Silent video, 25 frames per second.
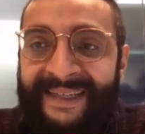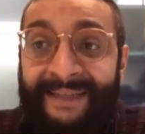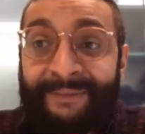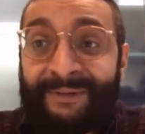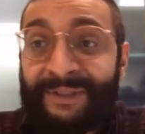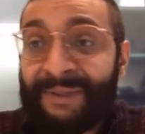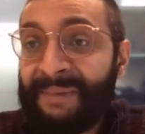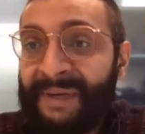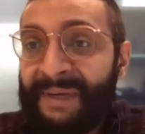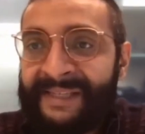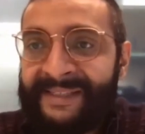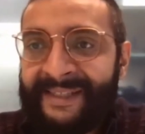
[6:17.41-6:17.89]
It
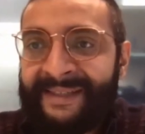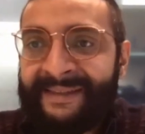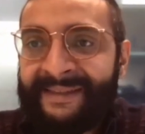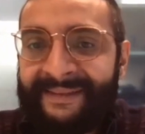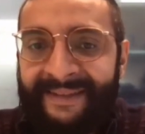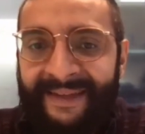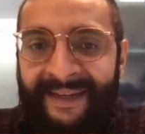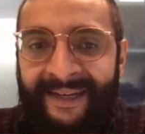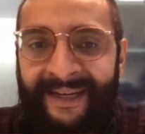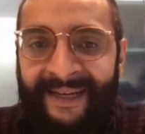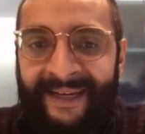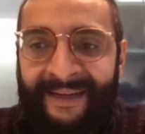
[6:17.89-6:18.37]
was
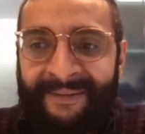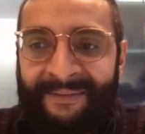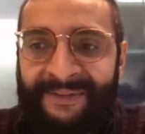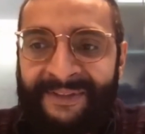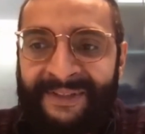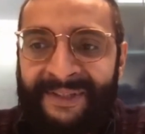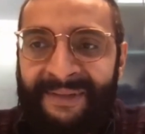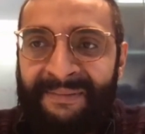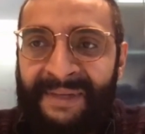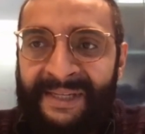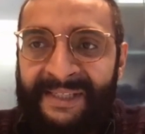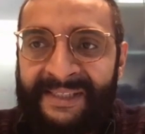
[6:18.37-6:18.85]
amazing. It
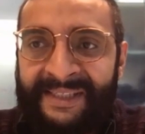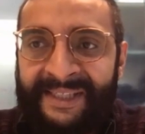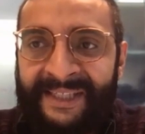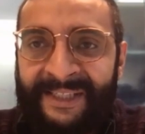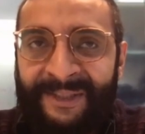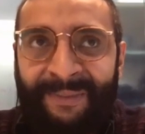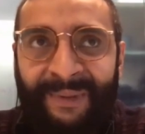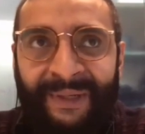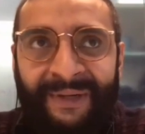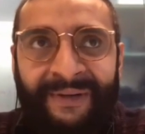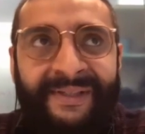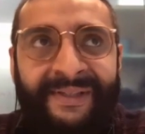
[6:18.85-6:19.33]
was an amazing
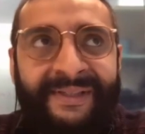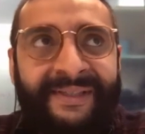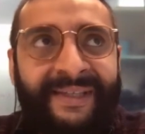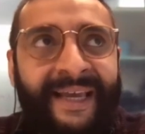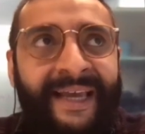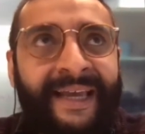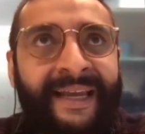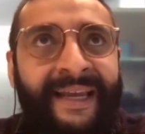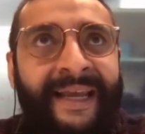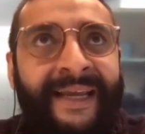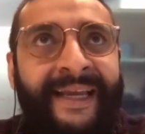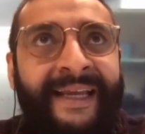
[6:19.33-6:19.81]
experience.
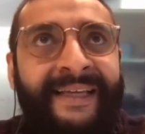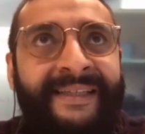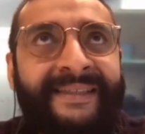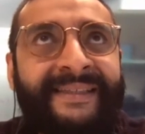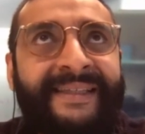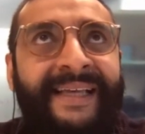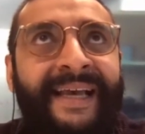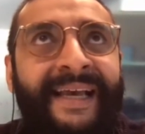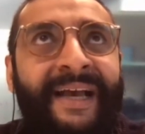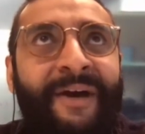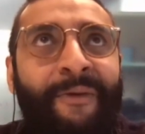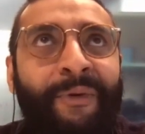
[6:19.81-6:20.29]
And I
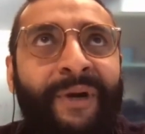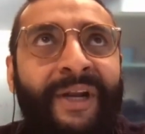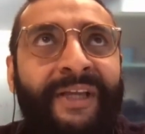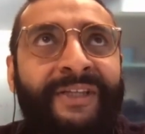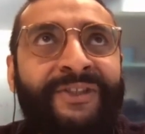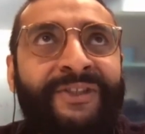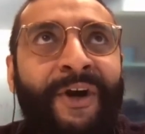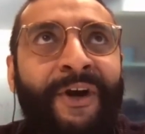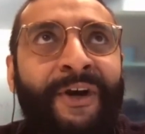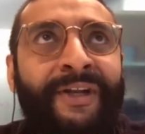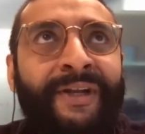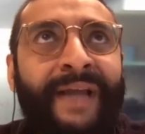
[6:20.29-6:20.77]
guess
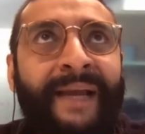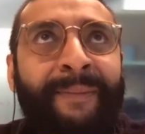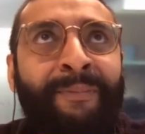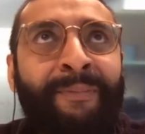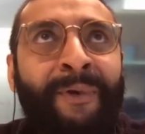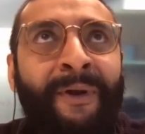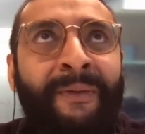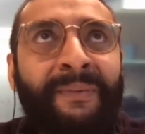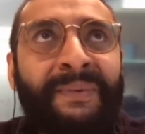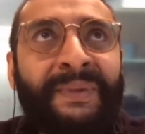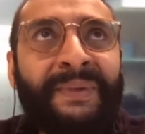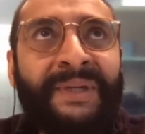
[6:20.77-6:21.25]
I
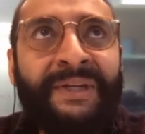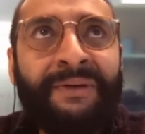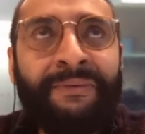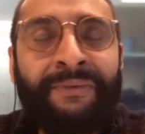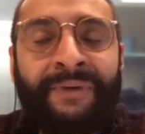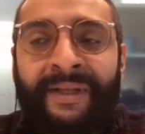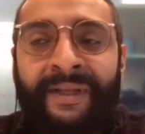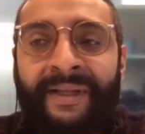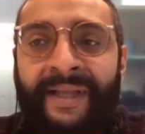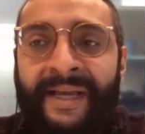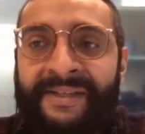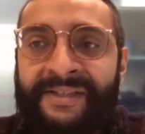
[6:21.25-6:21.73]
probably
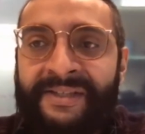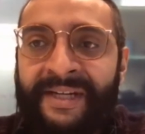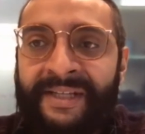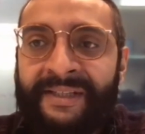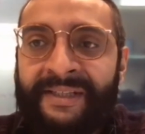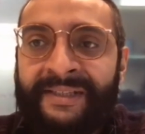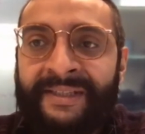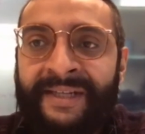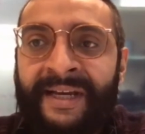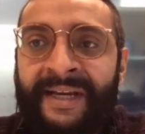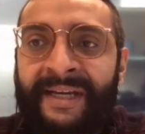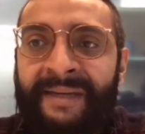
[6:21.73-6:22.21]
didn't realize it
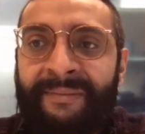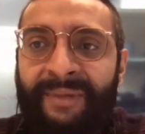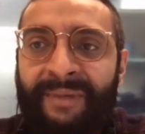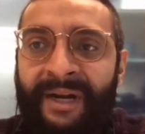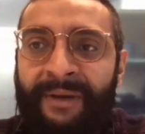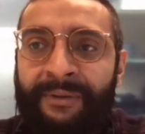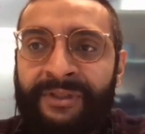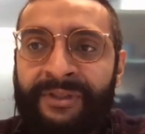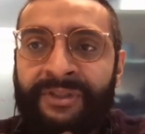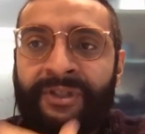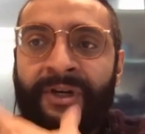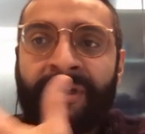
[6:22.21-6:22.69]
at the time,
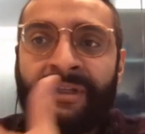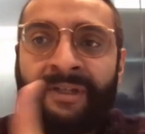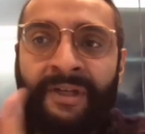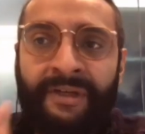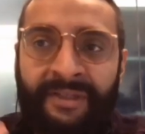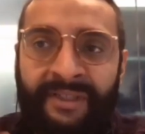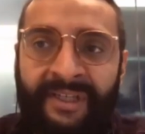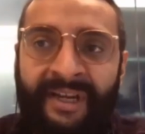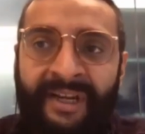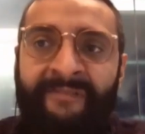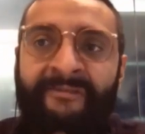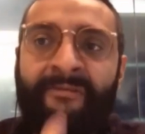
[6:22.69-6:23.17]
but I was starting
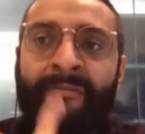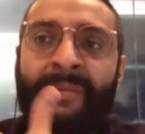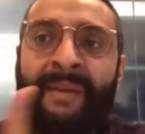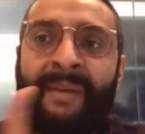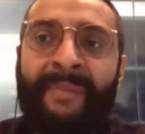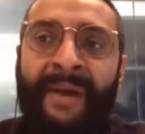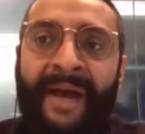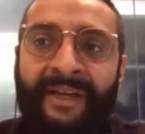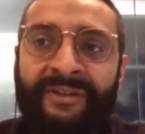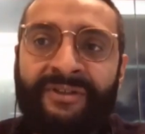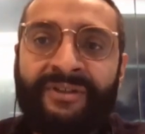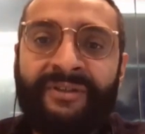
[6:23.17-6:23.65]
to discover
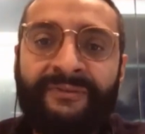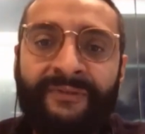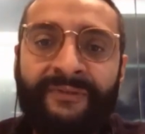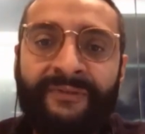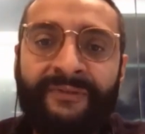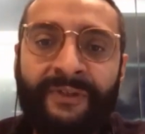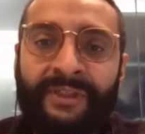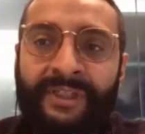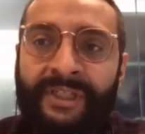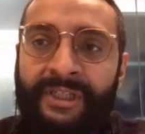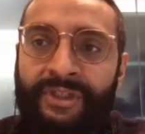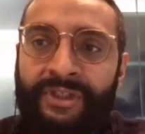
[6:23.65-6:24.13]
my passion
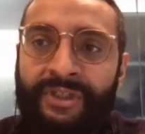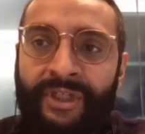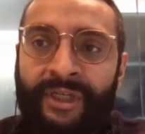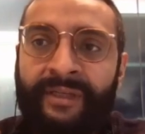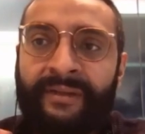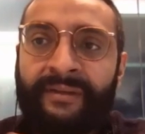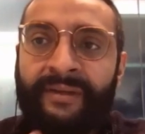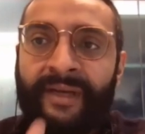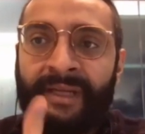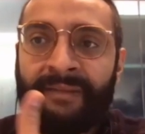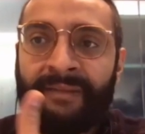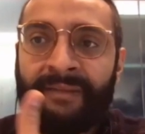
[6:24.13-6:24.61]
for
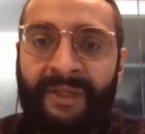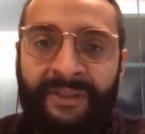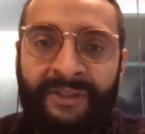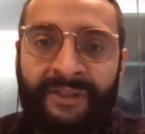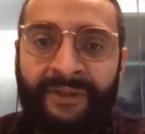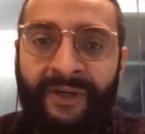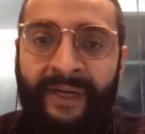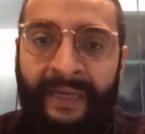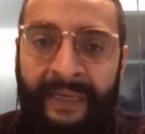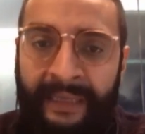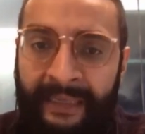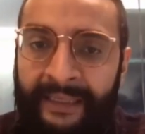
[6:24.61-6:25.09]
teaching and
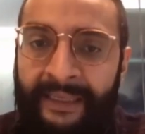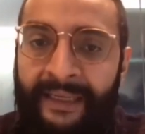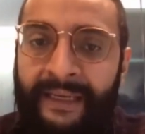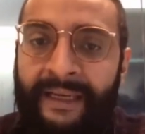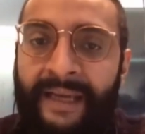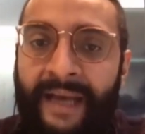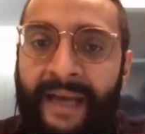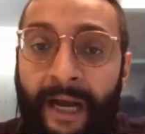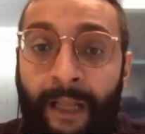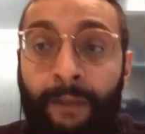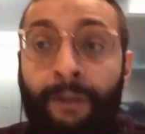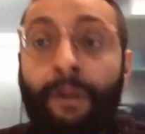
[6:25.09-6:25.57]
mentoring,
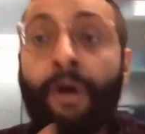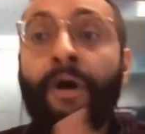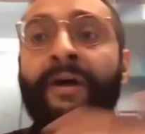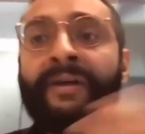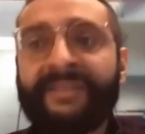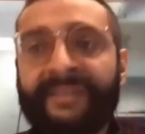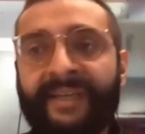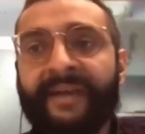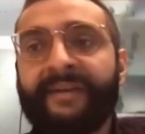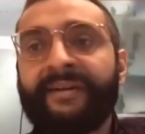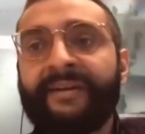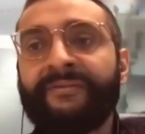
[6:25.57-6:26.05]

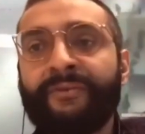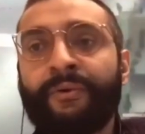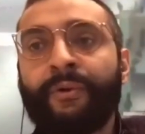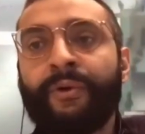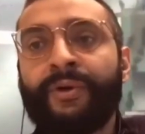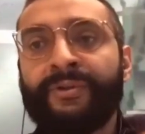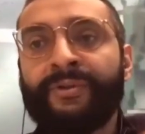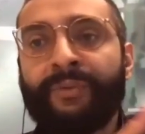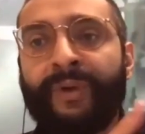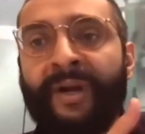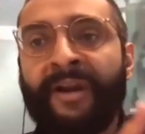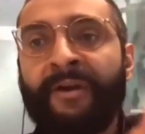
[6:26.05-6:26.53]
alongside, of
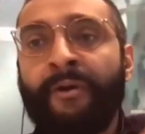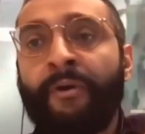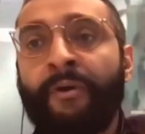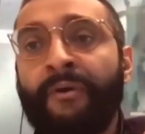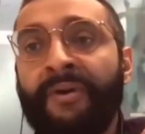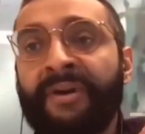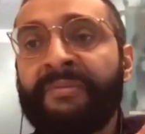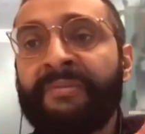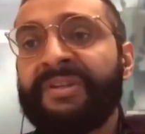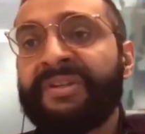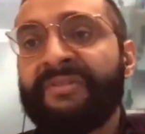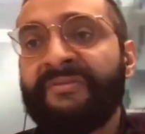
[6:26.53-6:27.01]
course, what I'd
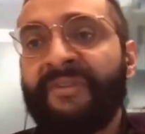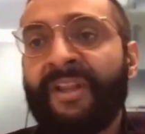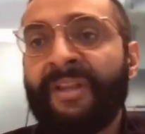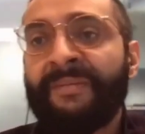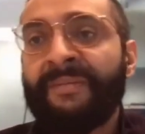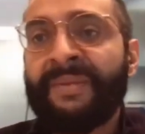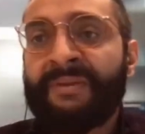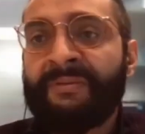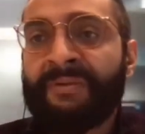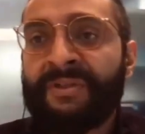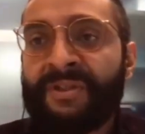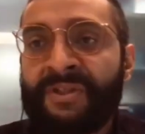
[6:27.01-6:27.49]
already been
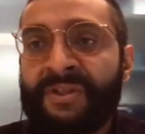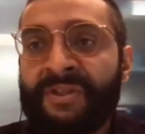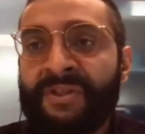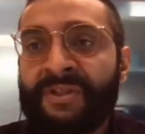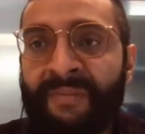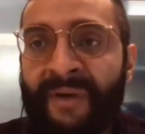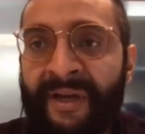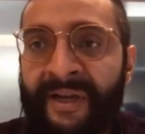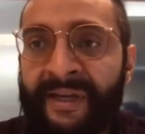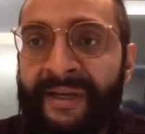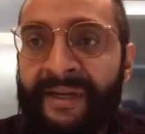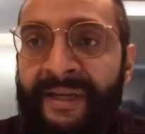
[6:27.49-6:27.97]
developing, which is
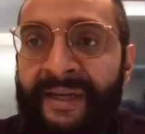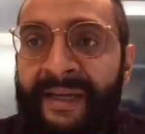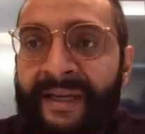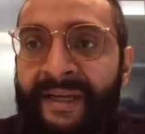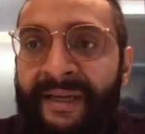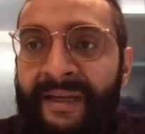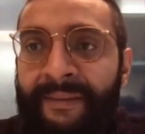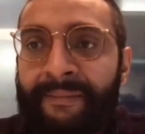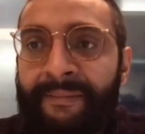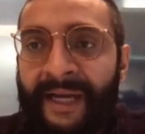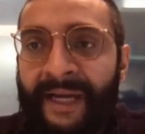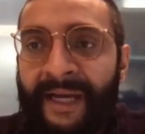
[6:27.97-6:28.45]
my
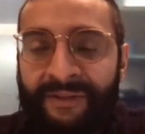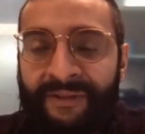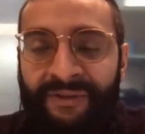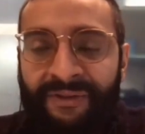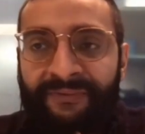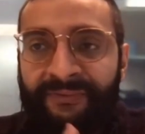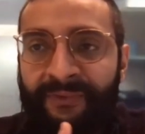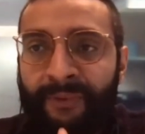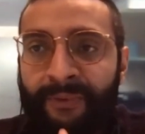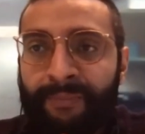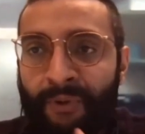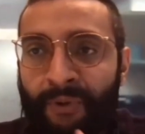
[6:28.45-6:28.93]

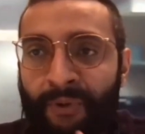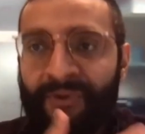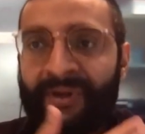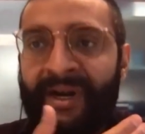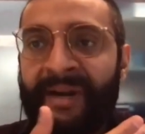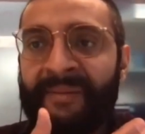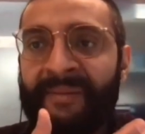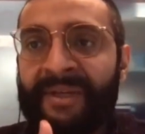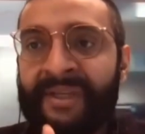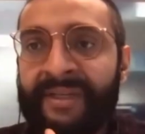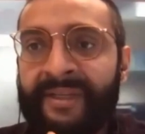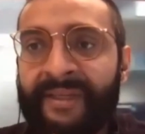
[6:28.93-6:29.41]
passion for
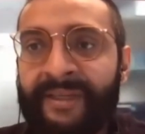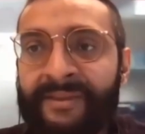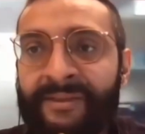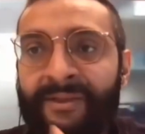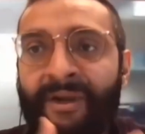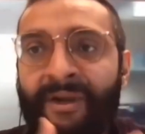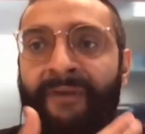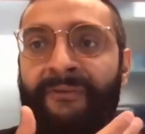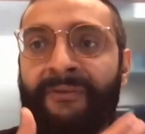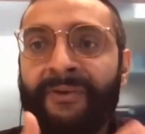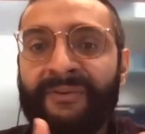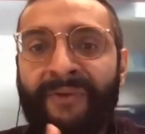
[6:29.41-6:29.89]
programming and
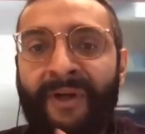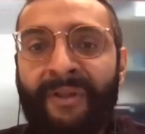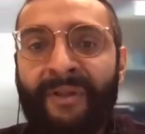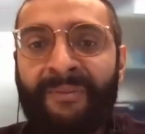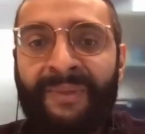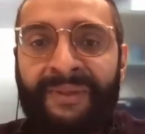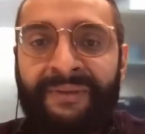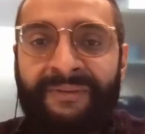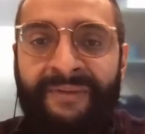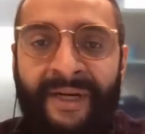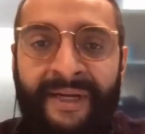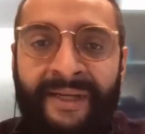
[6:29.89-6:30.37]
software
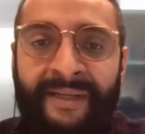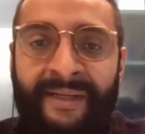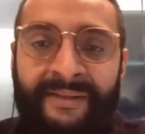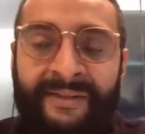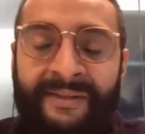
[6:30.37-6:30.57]
development, right?